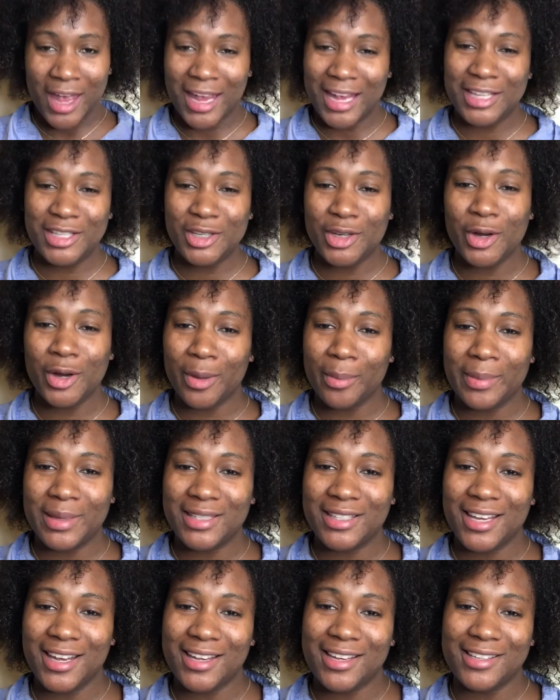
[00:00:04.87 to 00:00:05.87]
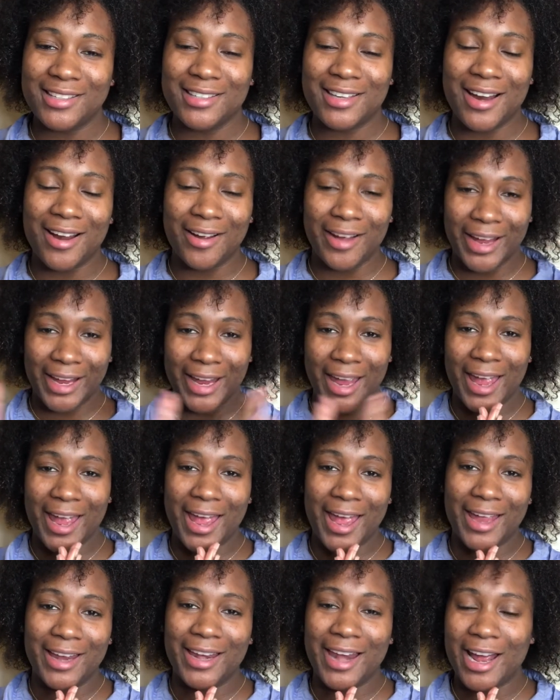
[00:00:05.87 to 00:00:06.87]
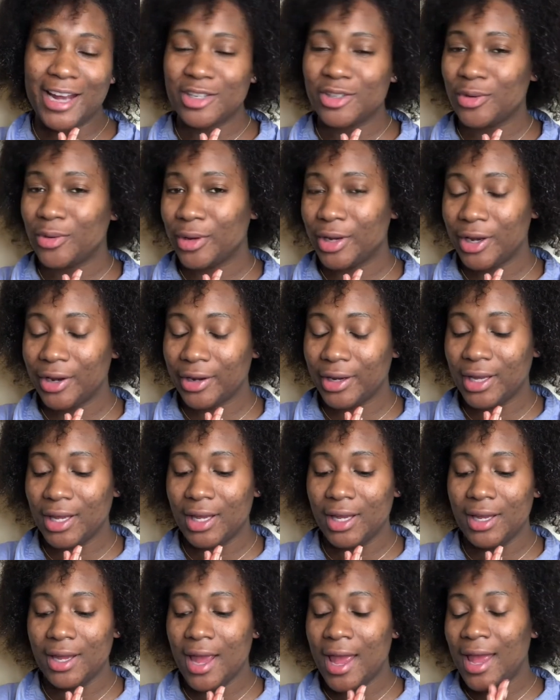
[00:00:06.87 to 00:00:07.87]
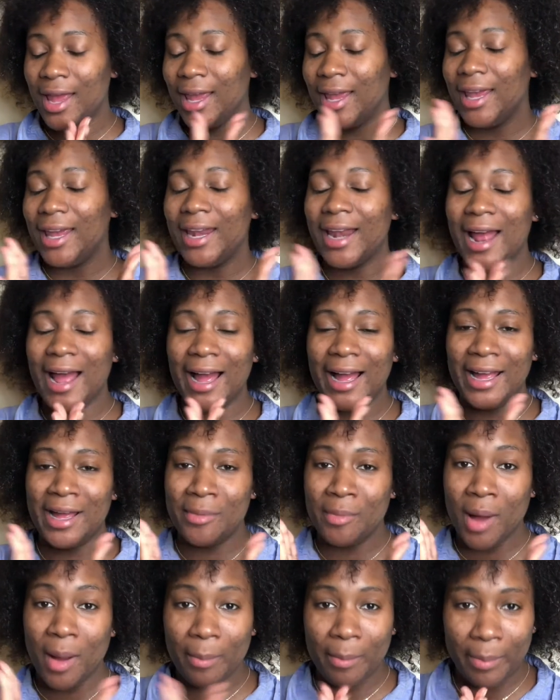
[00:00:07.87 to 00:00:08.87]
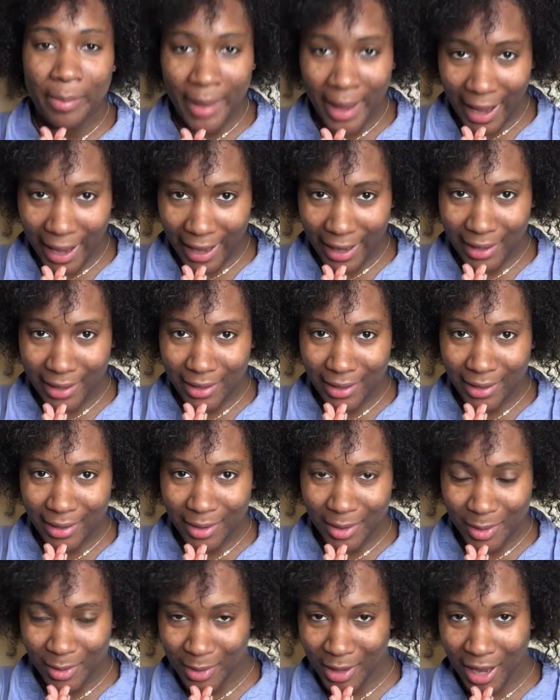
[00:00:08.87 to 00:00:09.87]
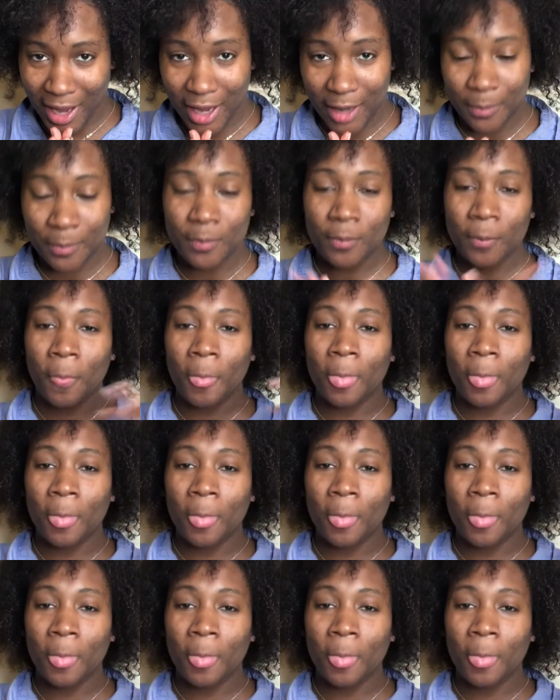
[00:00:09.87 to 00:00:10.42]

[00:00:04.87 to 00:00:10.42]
It's your girl Miss Kiki Style, aka Natural Hair Key, and I am back, okay,